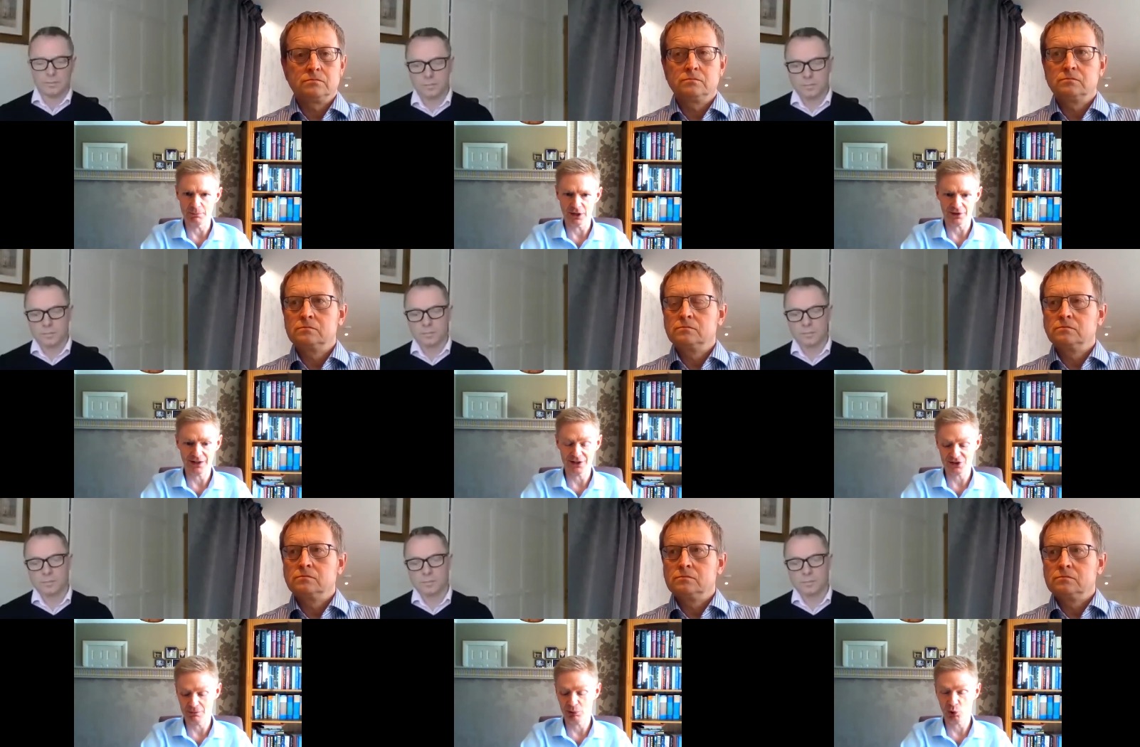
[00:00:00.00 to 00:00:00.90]
Speaker 1: But I think as
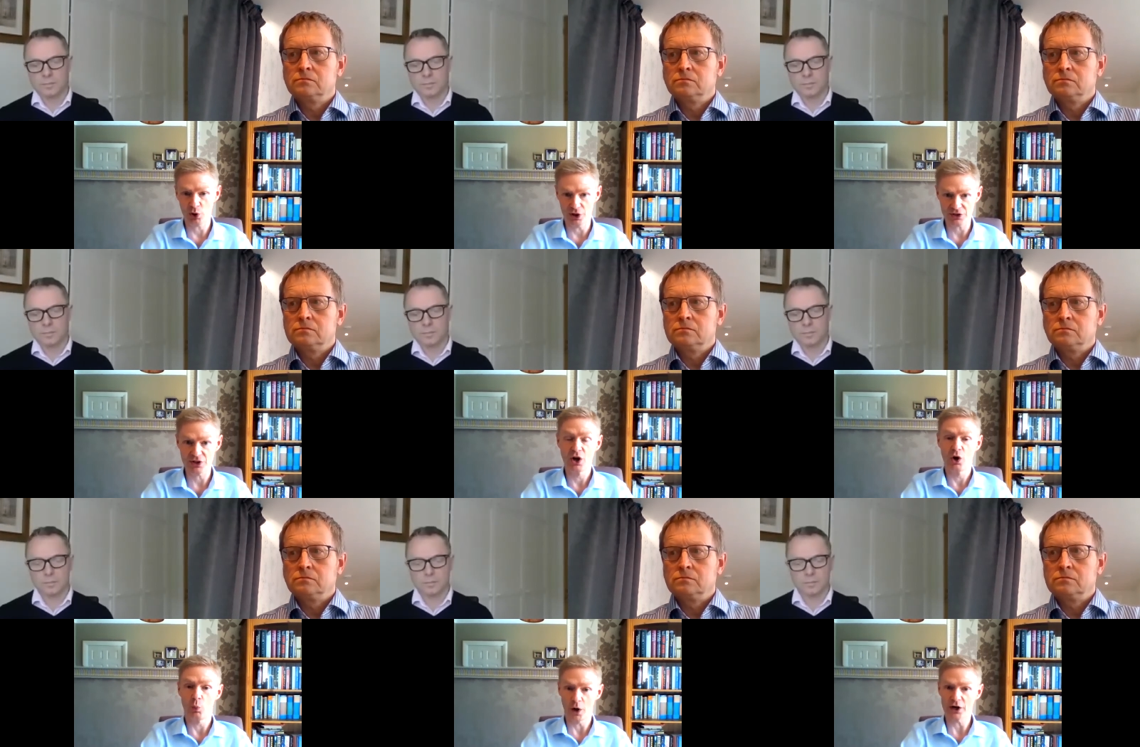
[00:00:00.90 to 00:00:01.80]
employers,
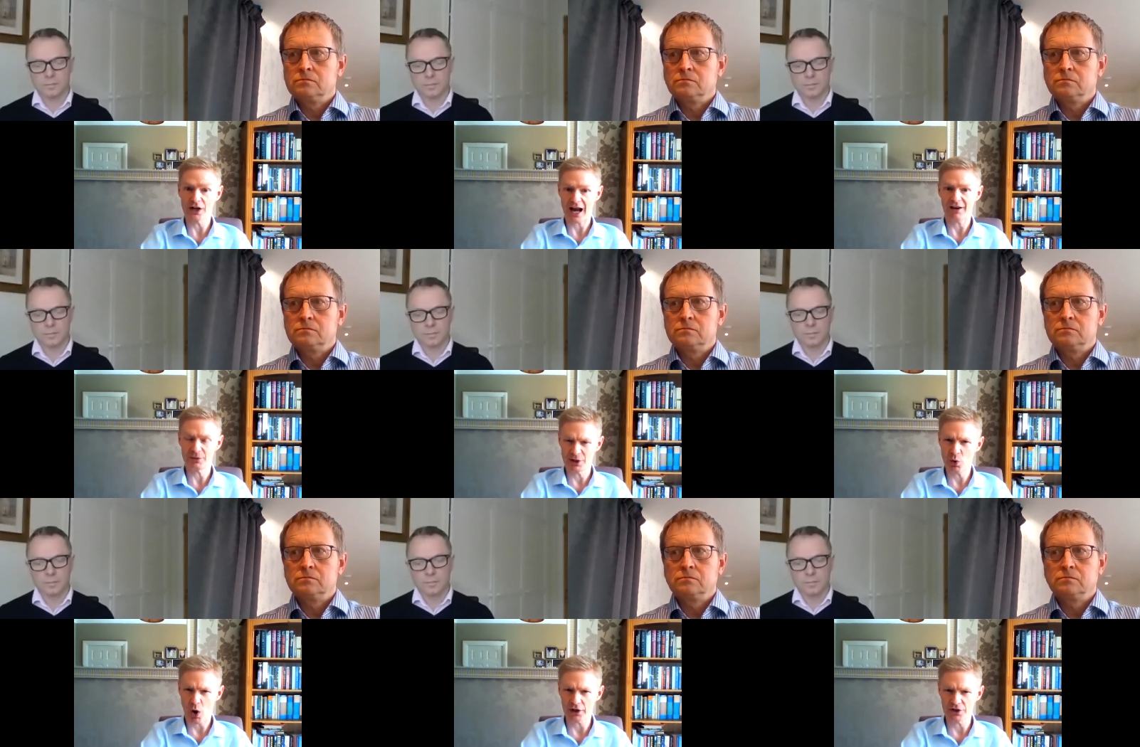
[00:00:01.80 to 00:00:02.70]
we're going to have to be
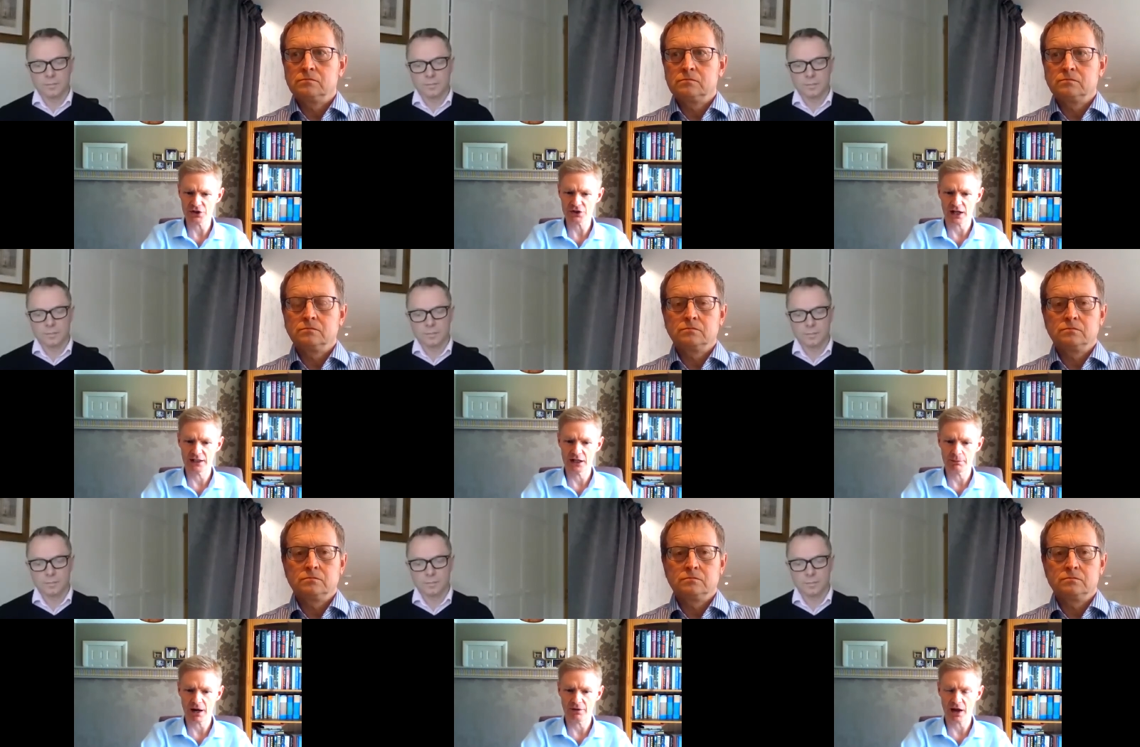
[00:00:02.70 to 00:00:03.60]
quite understanding
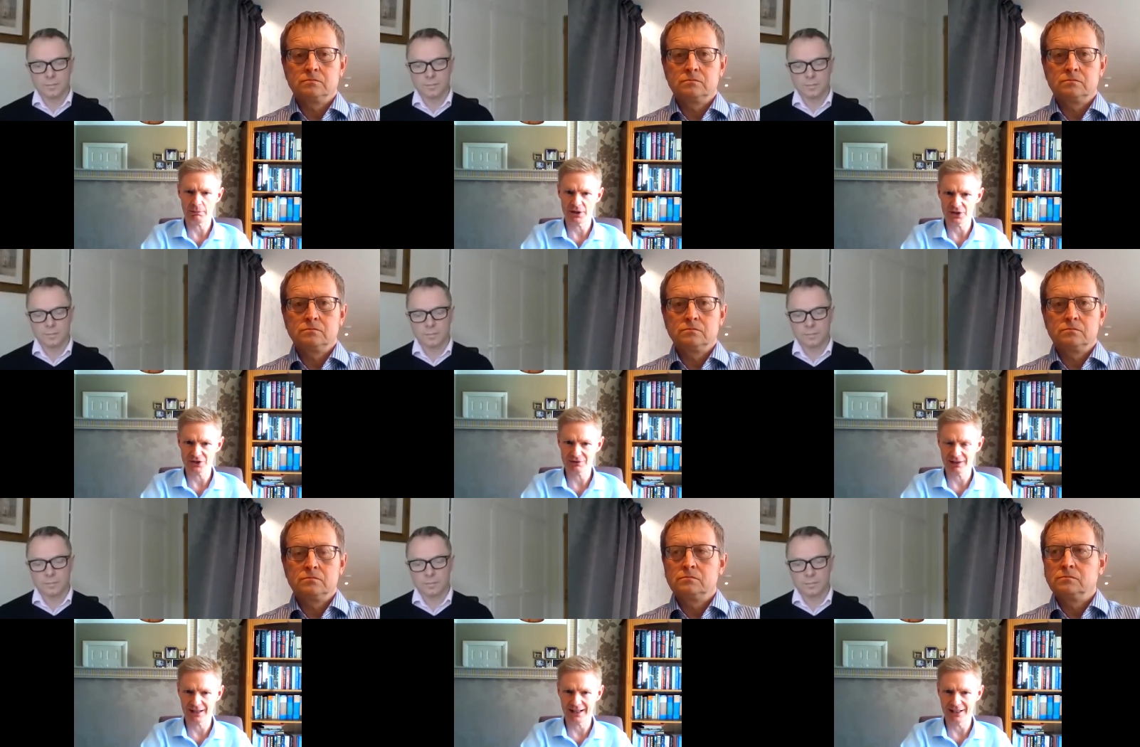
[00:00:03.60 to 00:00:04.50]
about that because
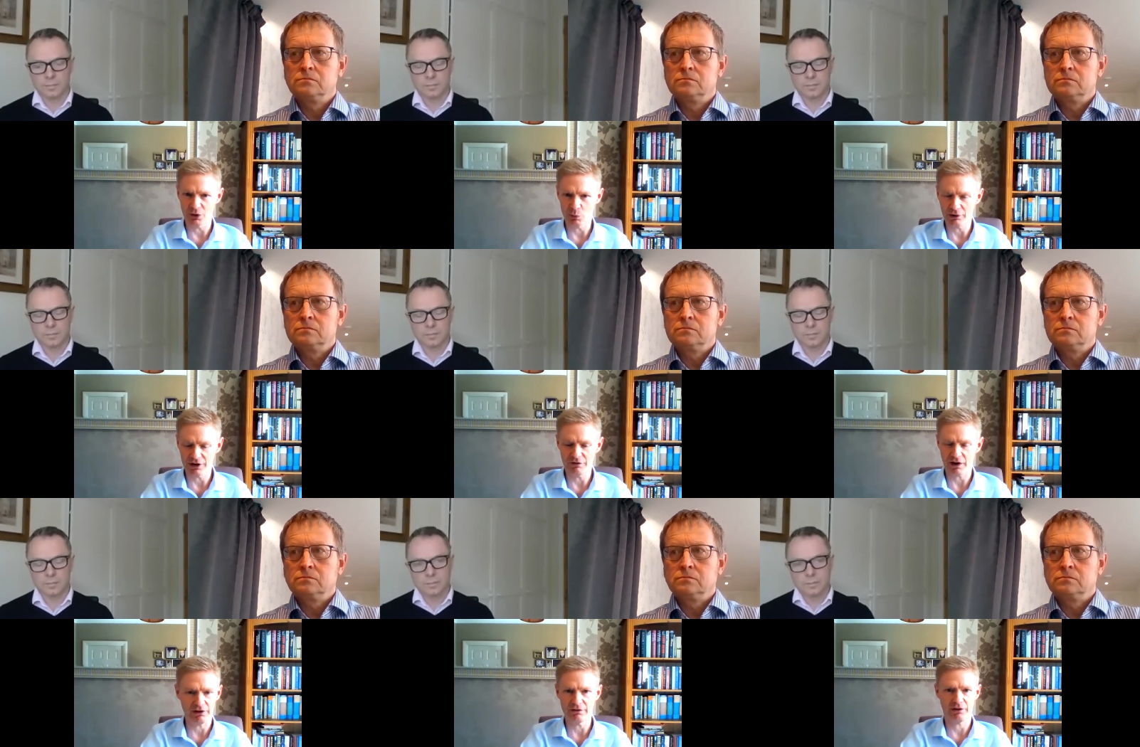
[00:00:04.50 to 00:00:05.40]
you know we're in a
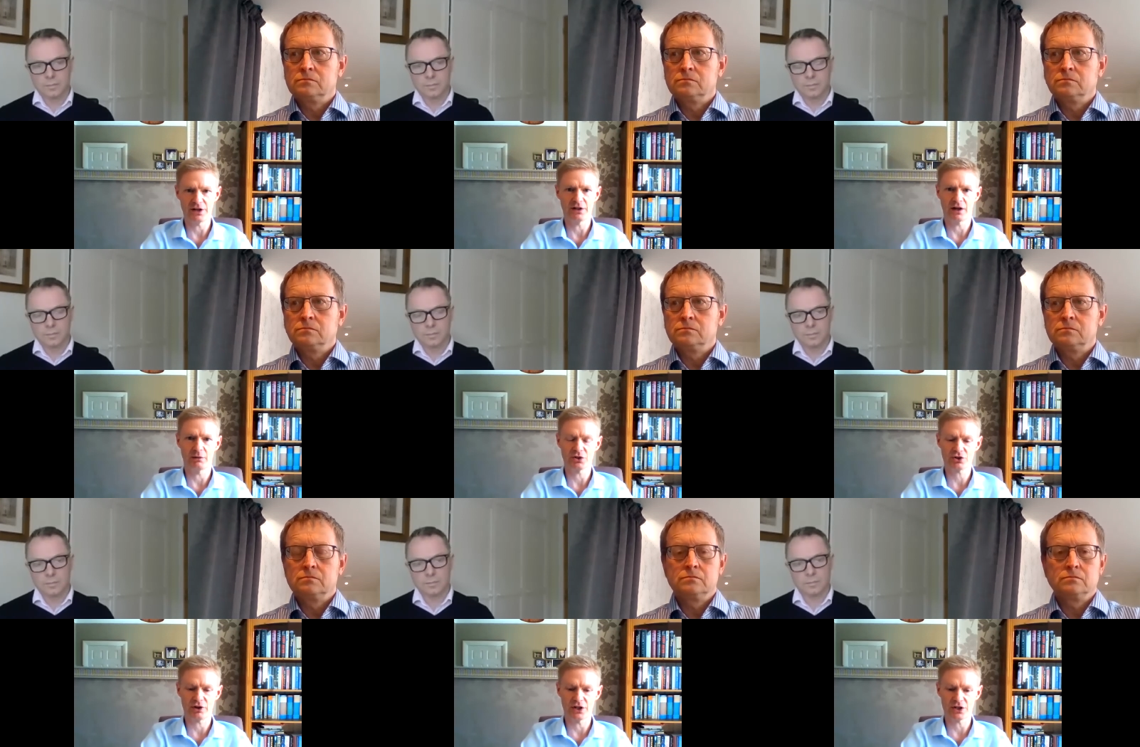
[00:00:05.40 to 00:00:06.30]
very very um,
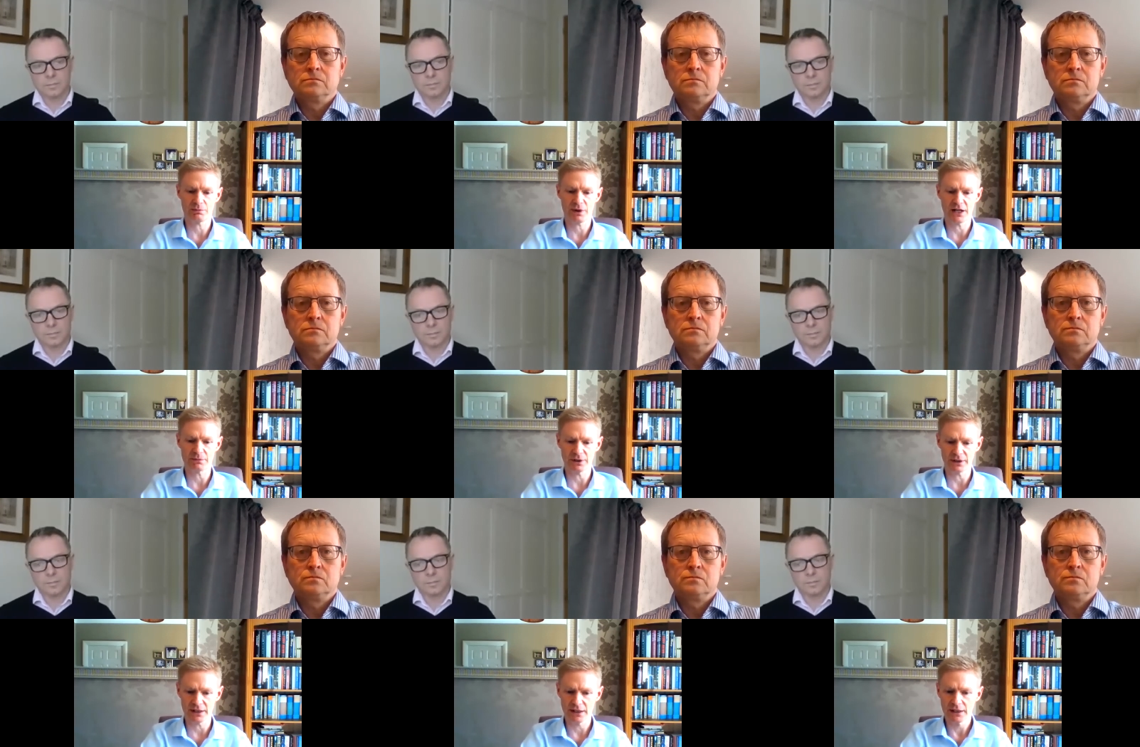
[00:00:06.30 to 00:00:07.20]
strange space. But
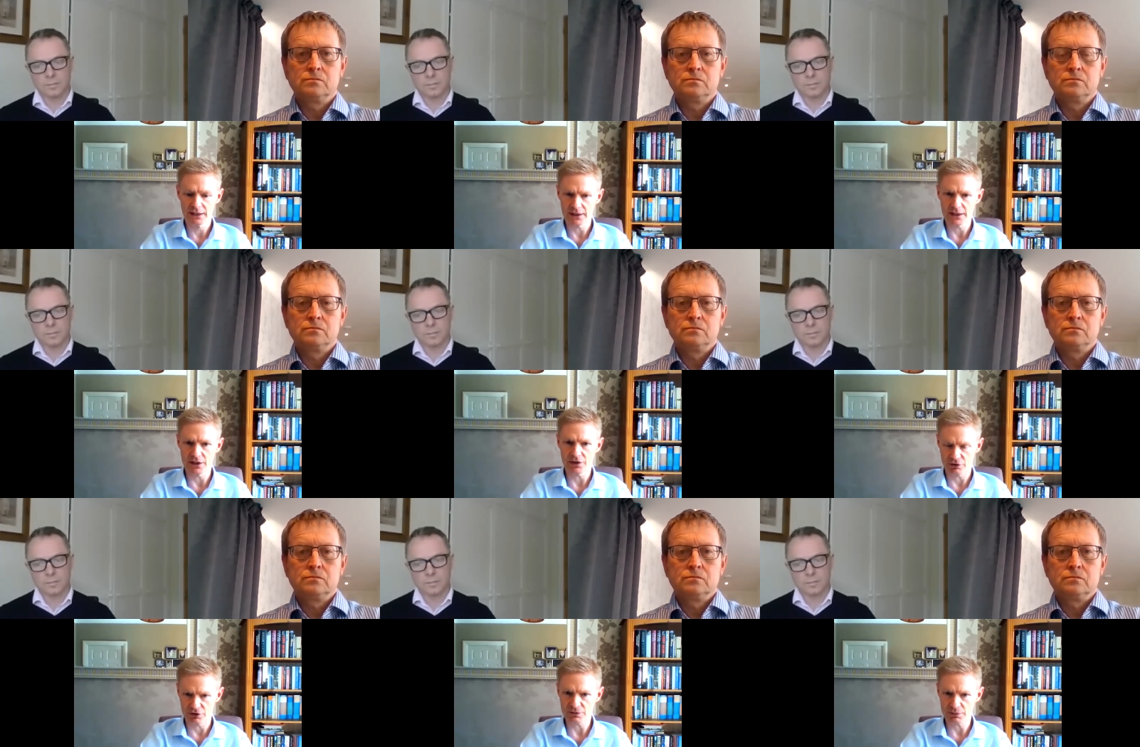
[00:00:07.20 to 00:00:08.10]
the, you
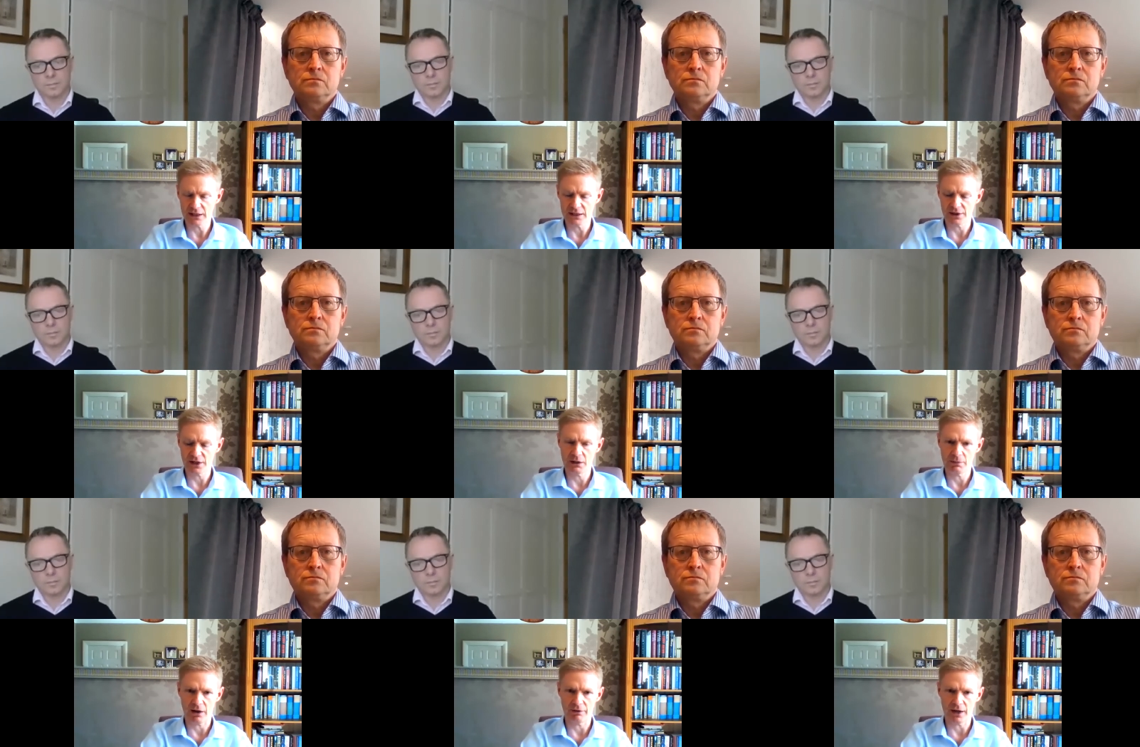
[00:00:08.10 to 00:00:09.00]
know, there's plenty to think
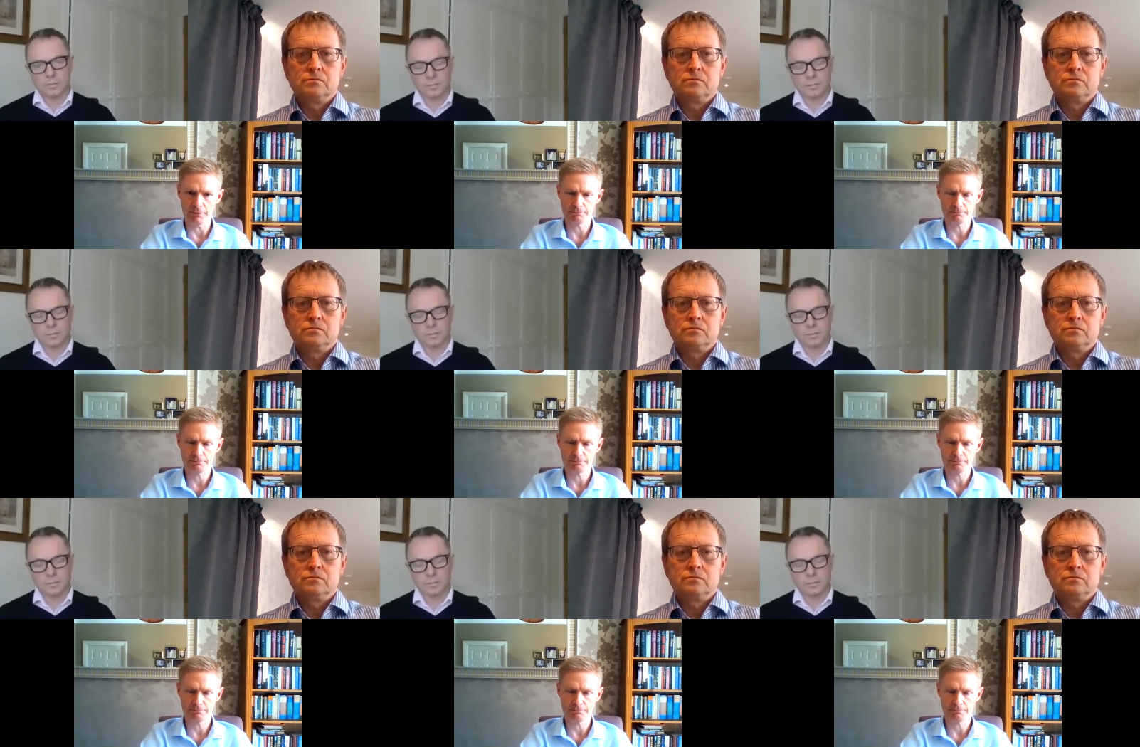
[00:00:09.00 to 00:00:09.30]
about there.